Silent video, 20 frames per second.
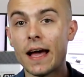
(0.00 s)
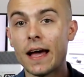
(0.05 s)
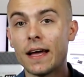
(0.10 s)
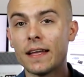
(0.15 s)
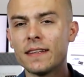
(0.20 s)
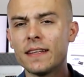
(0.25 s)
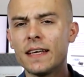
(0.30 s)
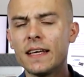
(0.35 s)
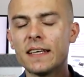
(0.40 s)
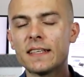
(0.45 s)

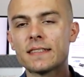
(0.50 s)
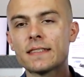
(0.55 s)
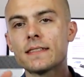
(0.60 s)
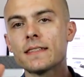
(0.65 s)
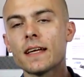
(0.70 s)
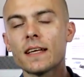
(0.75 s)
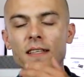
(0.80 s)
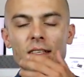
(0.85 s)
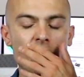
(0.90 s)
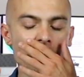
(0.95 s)
and it's
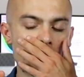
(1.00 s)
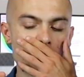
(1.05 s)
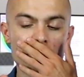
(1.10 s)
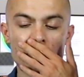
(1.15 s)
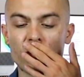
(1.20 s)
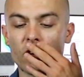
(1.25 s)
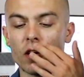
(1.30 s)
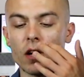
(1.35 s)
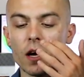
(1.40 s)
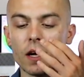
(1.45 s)
not that I
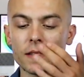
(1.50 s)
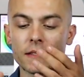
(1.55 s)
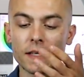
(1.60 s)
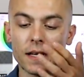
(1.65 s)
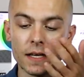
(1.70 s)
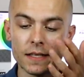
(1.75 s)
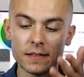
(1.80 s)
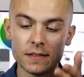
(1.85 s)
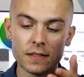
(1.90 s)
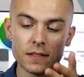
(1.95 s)
forgot
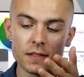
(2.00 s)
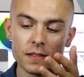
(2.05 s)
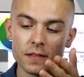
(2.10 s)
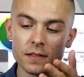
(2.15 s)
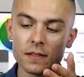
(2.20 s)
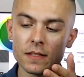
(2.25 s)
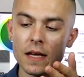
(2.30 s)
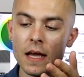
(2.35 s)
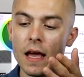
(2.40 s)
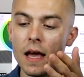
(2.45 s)
I
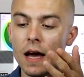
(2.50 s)
didn't